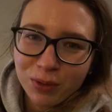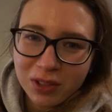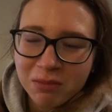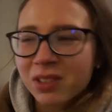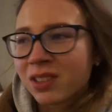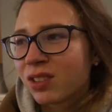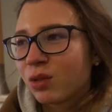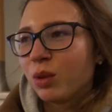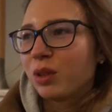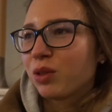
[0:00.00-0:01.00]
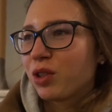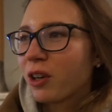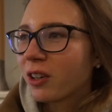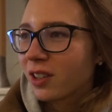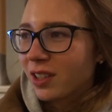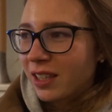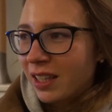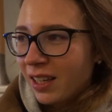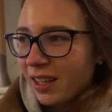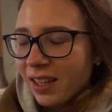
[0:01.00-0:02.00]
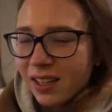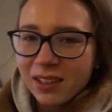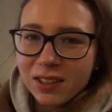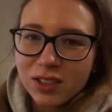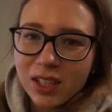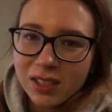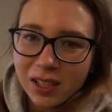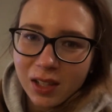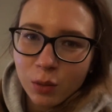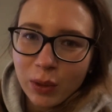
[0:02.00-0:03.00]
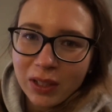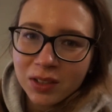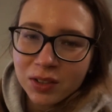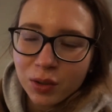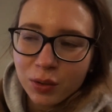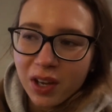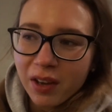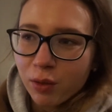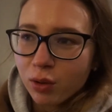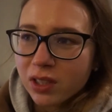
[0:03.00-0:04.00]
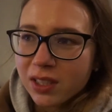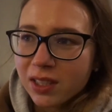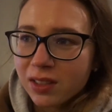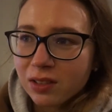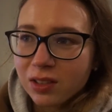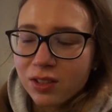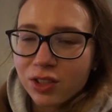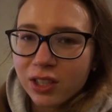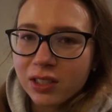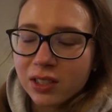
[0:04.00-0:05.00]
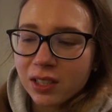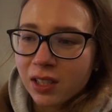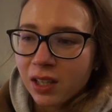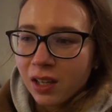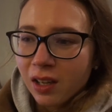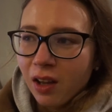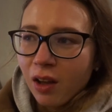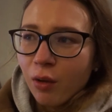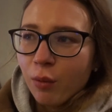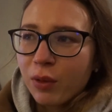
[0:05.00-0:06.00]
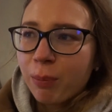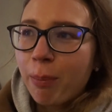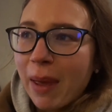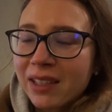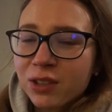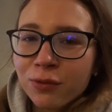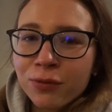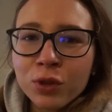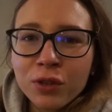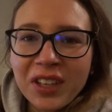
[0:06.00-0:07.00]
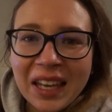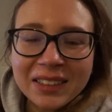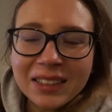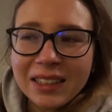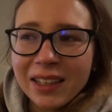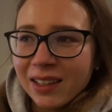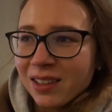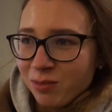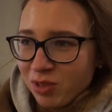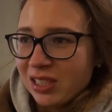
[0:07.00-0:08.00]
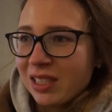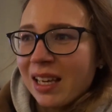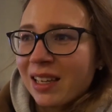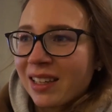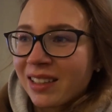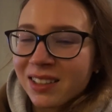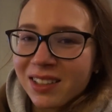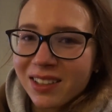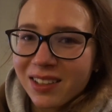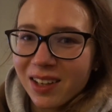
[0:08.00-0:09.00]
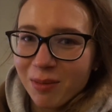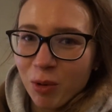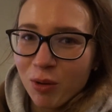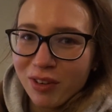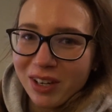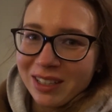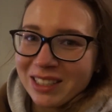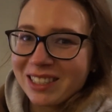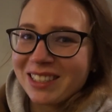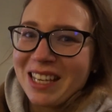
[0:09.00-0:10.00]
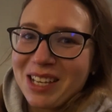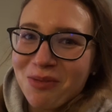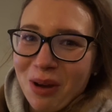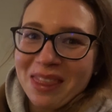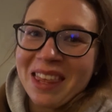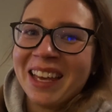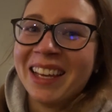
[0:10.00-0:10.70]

for something sweet or chocolate. And today is Halloween, so you have all these kids on the streets with bags full of candy, and I'm just like, can I come over, just take one?